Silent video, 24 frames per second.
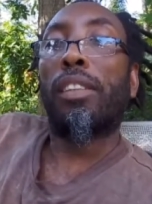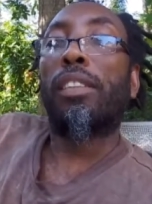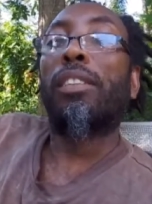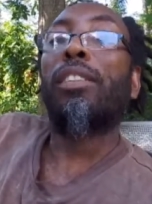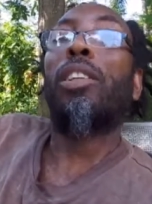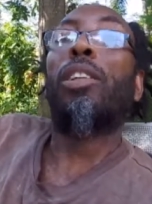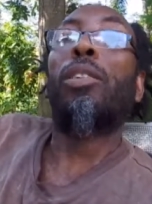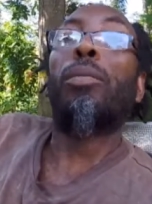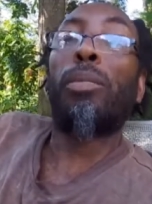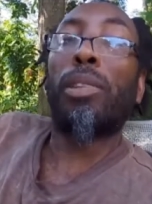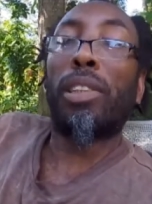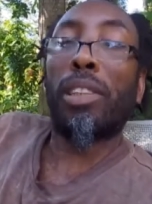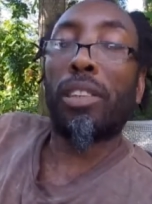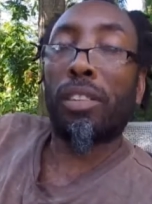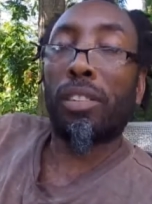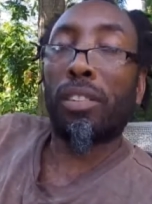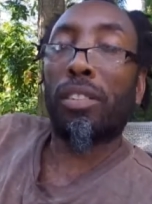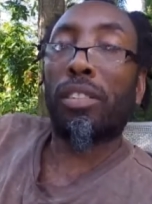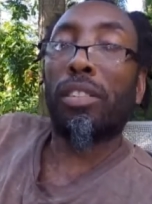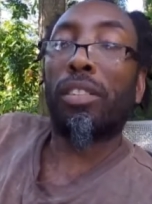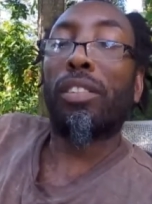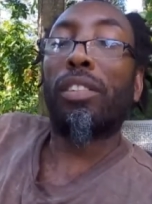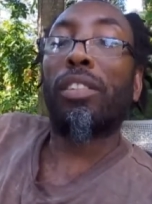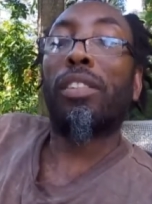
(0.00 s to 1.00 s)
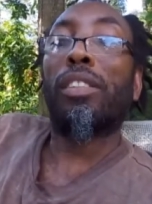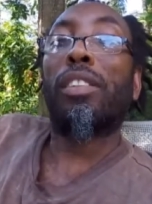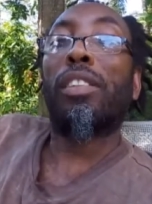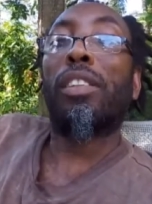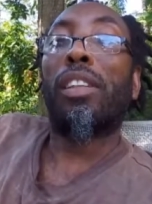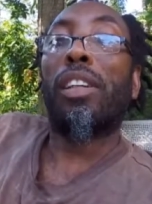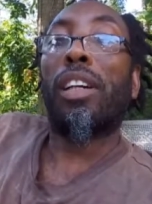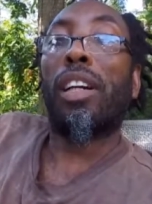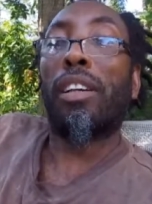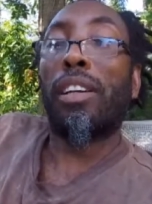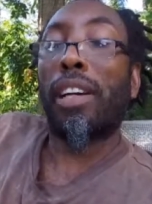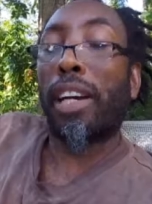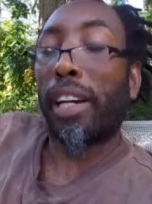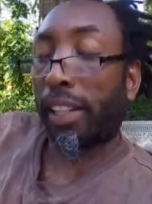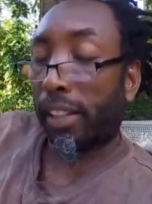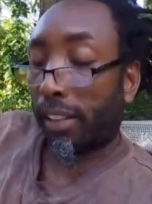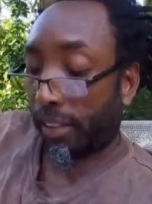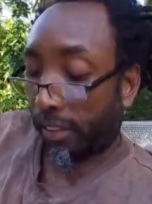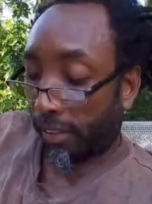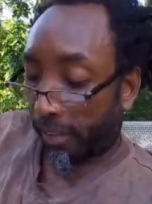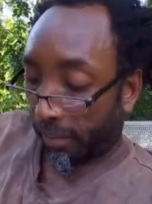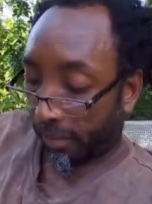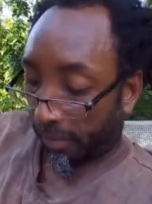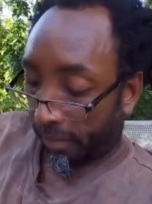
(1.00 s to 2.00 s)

tomato all right